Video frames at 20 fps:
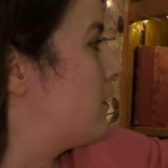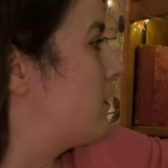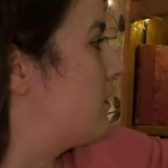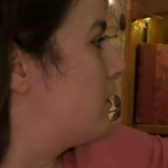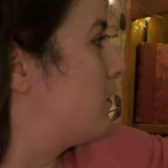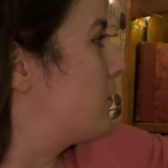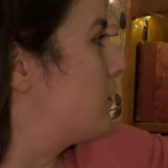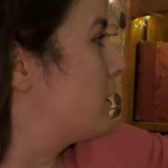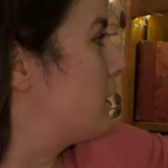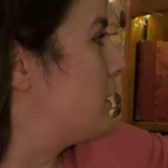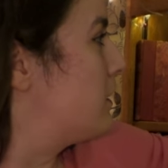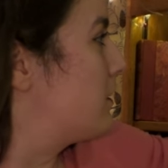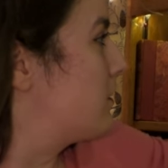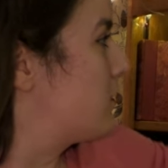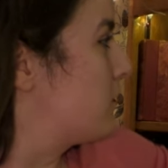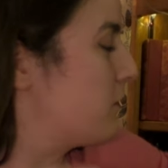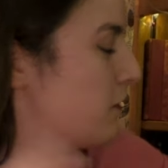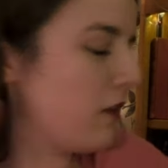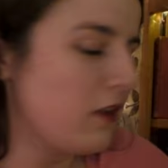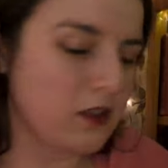Hopefully it
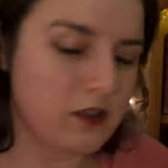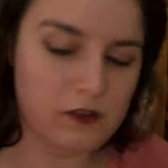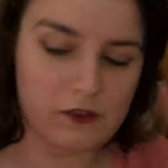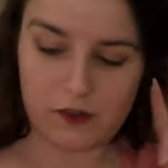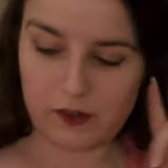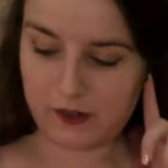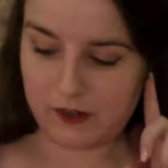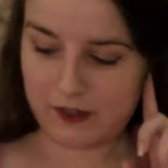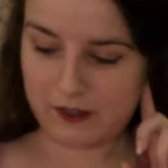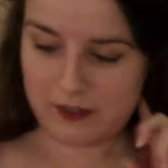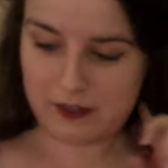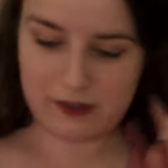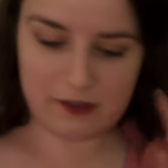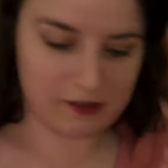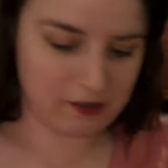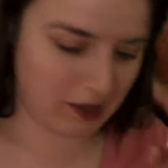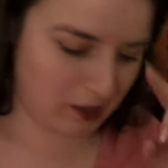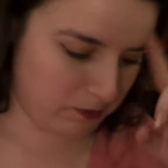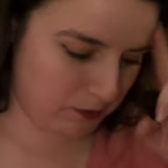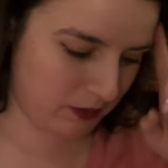doesn't fall over
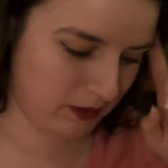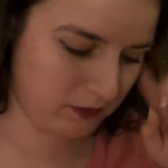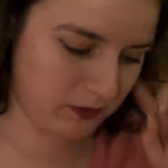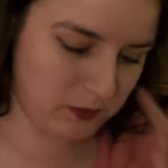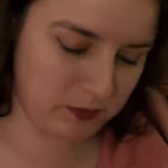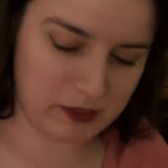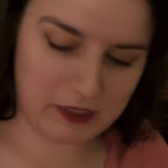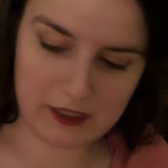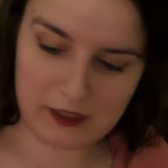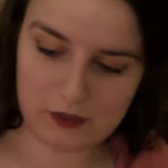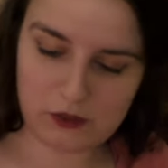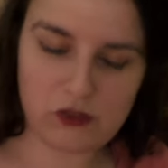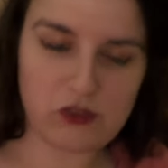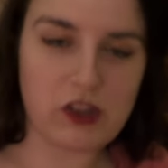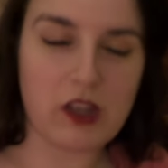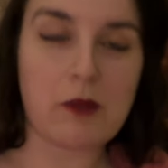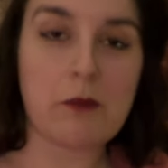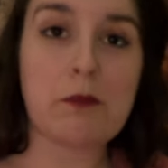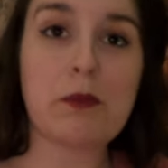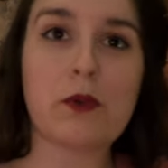because I'll probably
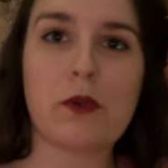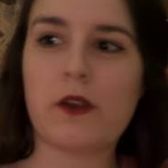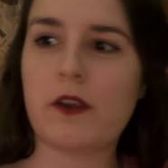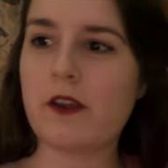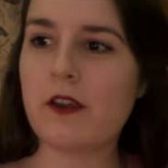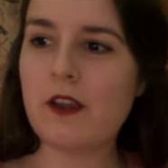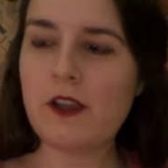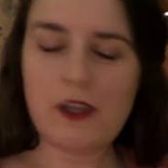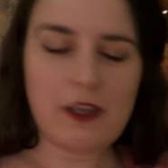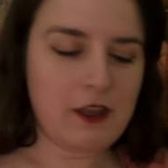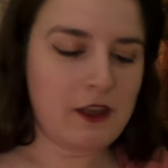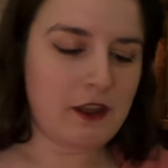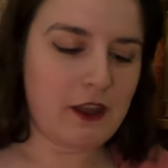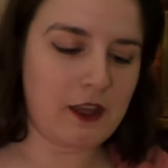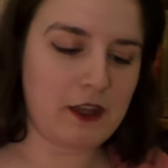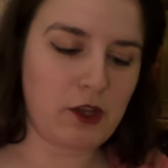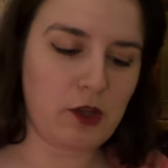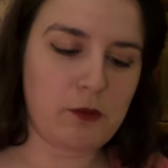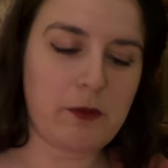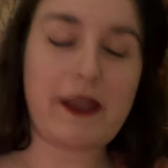jump or
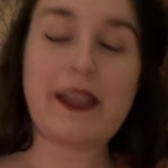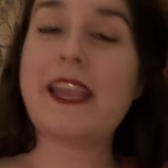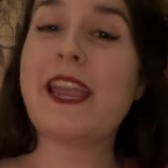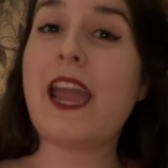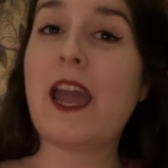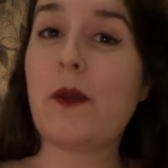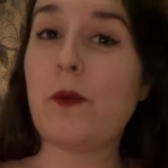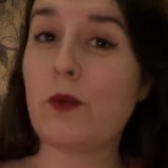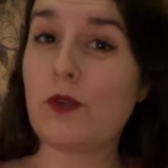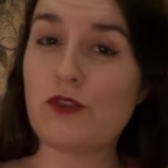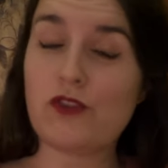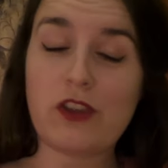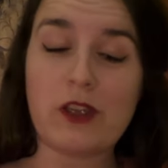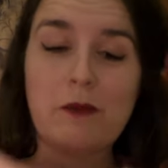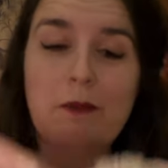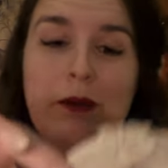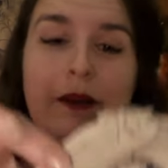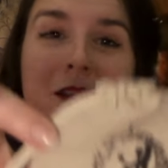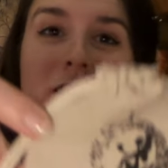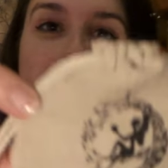a nearby cat will jump.